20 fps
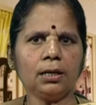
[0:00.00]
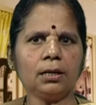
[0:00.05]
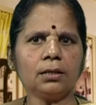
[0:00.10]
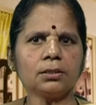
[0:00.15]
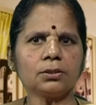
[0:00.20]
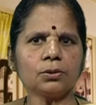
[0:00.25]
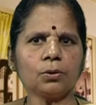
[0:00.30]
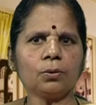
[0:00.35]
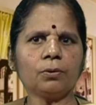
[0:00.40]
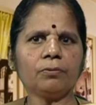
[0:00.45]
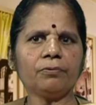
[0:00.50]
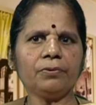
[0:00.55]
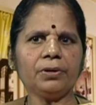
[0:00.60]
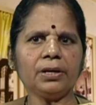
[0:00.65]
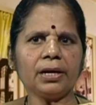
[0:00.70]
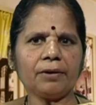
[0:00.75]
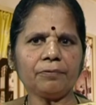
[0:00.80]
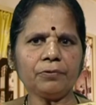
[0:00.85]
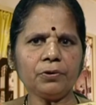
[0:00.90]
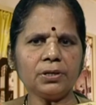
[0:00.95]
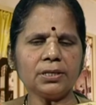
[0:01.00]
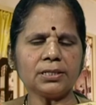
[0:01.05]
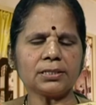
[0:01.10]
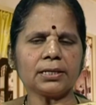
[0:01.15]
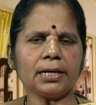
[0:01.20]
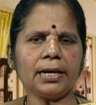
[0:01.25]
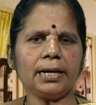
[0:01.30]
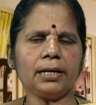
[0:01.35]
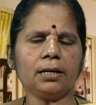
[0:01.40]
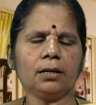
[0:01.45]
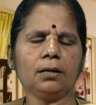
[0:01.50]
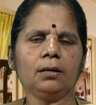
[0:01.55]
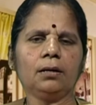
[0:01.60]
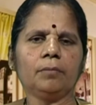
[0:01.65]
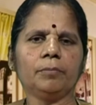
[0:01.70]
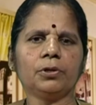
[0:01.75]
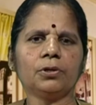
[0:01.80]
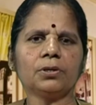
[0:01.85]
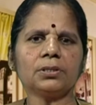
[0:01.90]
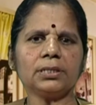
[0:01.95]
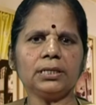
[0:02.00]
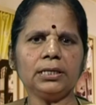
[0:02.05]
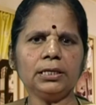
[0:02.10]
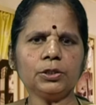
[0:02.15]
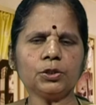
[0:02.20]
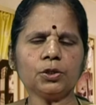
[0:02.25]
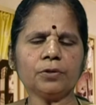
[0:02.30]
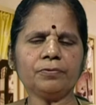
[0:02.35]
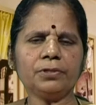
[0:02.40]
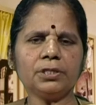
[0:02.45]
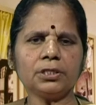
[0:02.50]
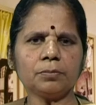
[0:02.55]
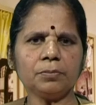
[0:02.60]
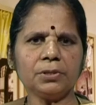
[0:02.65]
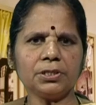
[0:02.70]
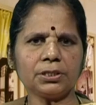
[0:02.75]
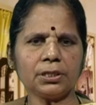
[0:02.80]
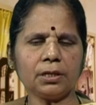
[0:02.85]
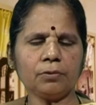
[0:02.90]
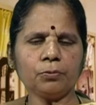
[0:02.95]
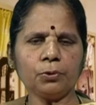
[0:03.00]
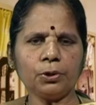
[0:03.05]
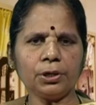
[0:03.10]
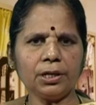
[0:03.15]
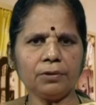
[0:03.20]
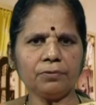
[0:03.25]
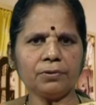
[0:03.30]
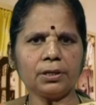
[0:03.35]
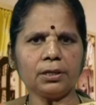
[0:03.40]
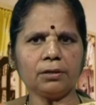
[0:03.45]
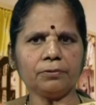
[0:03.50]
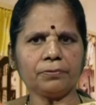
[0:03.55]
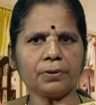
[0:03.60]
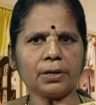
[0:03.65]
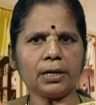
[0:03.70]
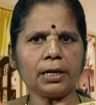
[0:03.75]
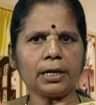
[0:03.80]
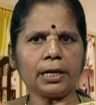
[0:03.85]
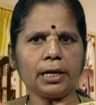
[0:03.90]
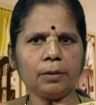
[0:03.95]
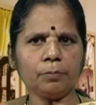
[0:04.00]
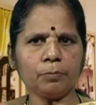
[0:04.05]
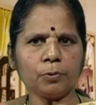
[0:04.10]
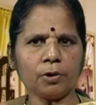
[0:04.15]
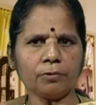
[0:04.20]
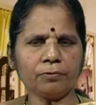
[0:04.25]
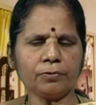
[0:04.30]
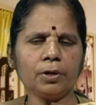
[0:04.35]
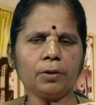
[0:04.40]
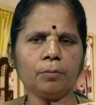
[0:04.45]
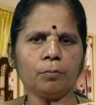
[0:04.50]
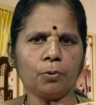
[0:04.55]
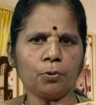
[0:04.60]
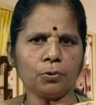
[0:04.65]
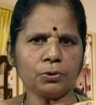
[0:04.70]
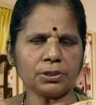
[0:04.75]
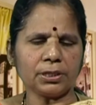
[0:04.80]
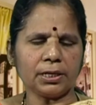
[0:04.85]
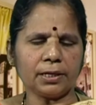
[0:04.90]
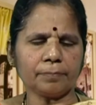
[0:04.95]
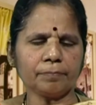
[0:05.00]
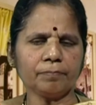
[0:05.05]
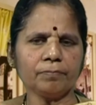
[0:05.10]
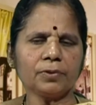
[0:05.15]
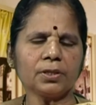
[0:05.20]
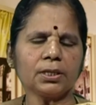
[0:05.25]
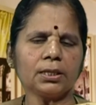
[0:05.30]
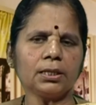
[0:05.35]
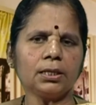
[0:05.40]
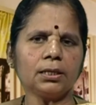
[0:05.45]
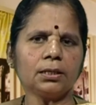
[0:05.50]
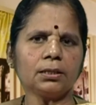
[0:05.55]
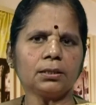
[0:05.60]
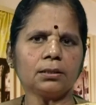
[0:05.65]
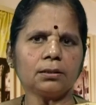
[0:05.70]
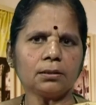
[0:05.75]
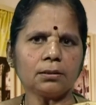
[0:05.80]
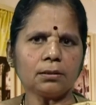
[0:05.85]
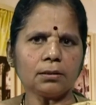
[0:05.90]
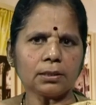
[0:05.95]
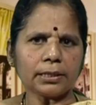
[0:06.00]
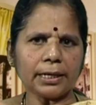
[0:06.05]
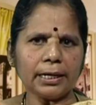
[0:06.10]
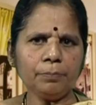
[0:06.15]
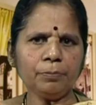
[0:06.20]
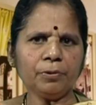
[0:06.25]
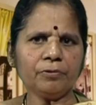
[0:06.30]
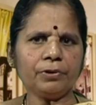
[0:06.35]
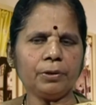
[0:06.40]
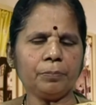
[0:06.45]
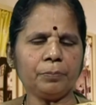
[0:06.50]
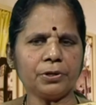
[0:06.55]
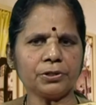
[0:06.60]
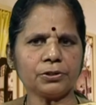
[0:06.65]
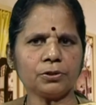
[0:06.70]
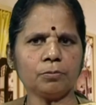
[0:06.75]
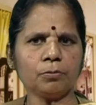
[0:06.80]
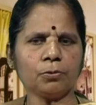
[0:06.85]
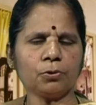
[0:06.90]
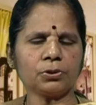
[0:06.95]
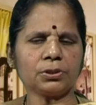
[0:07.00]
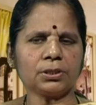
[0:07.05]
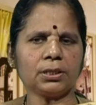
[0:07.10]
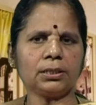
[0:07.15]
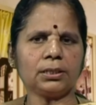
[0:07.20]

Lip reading: So, we have to decide, because each of this machine would give a different type of motion, the type of abrasive motion